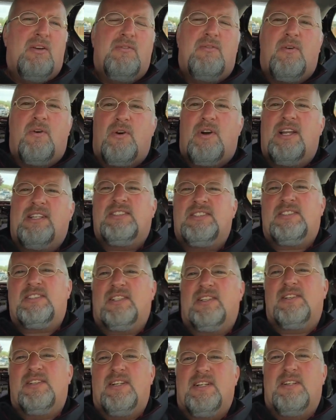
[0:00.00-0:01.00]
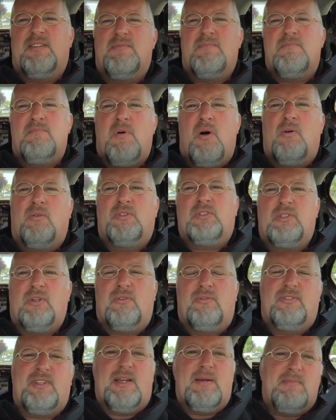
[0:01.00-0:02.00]
Forester, and both
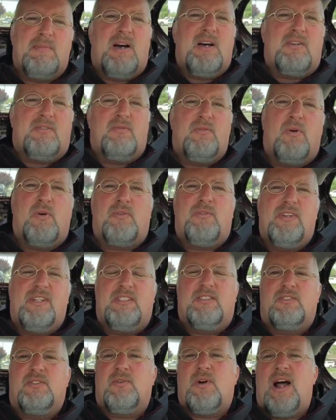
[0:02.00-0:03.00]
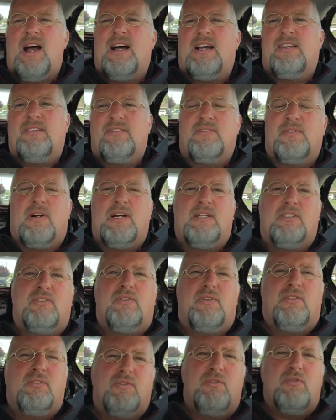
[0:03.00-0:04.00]
of them are four-wheel drive, right?
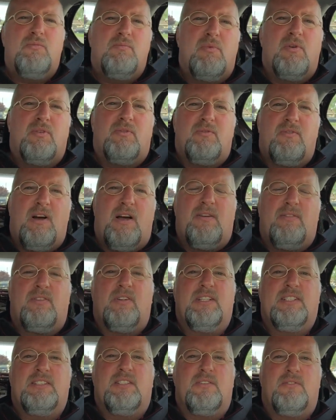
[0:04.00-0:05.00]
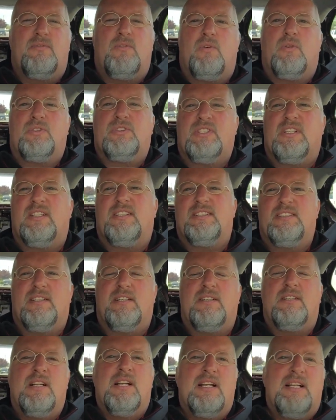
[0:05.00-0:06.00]
2.5 liter
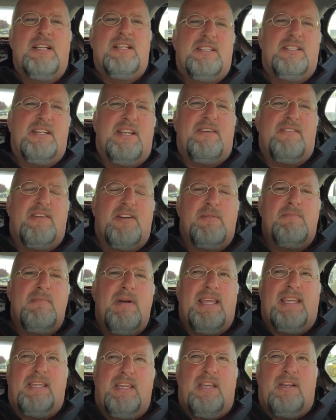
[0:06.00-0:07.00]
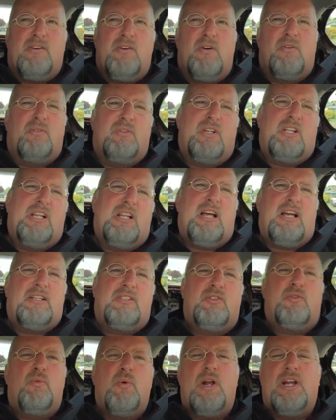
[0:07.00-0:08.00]
four-cylinder. They were making only
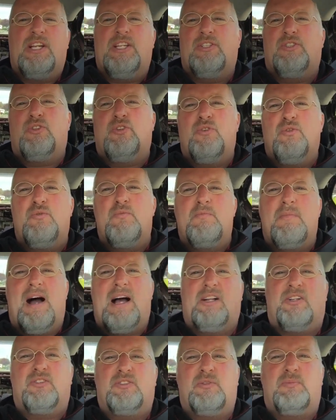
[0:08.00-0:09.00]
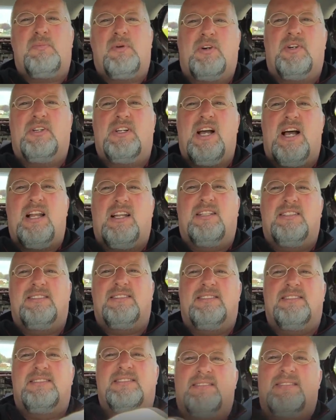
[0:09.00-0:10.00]
like 22 miles per
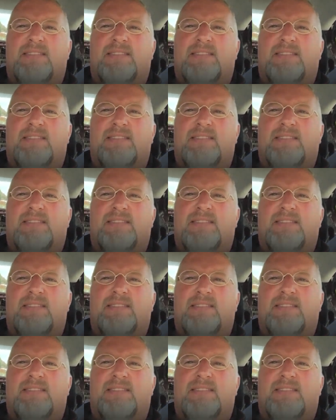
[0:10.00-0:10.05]
gallon.